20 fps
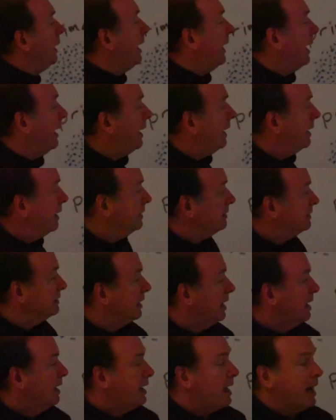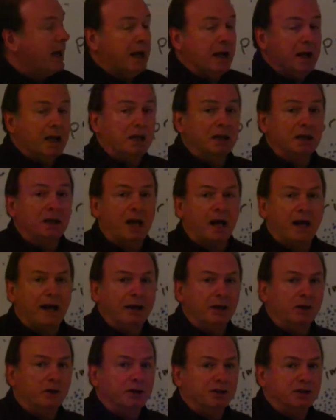has a
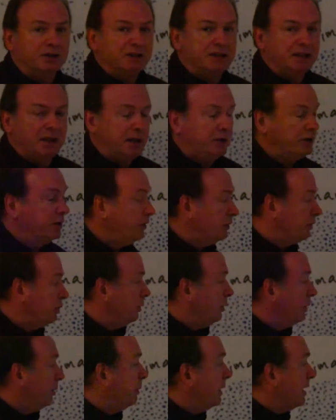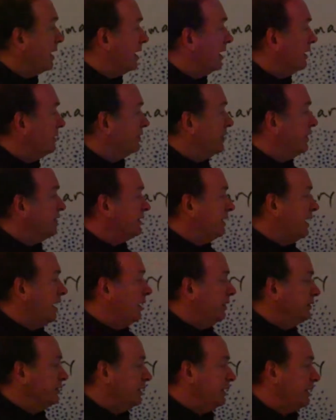lighter center to it because the
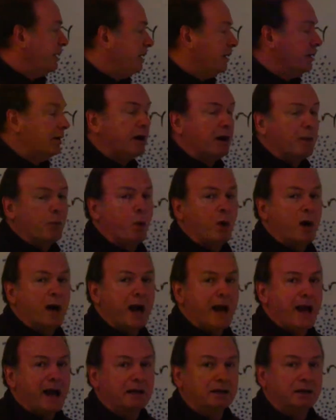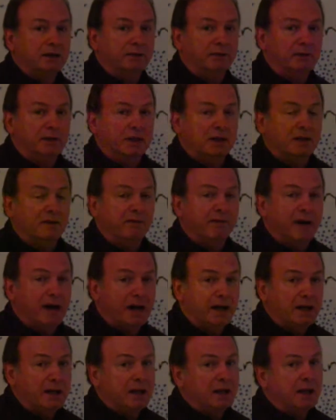cells in here are more actively
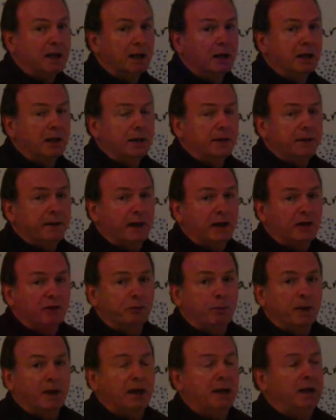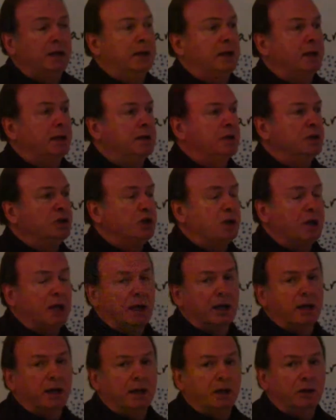dividing. They've been
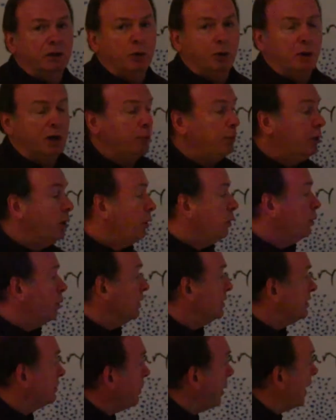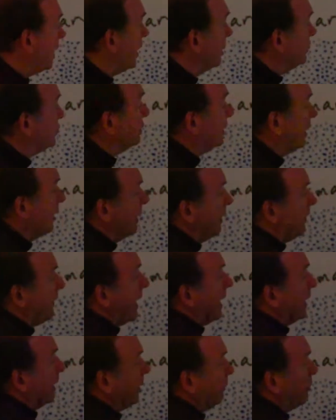initiated into an immune response.
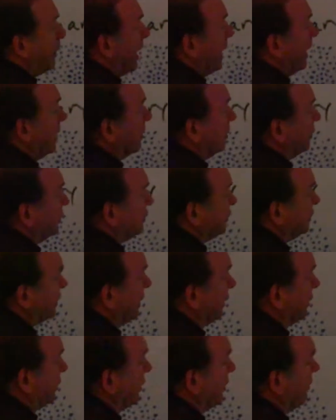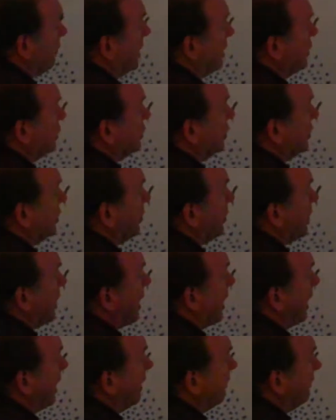That pale center region that we
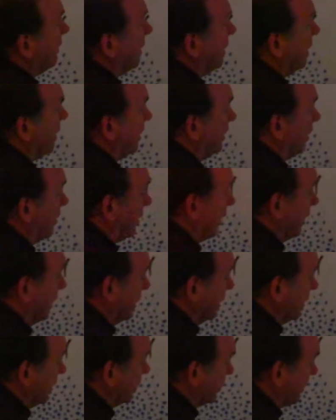have in here is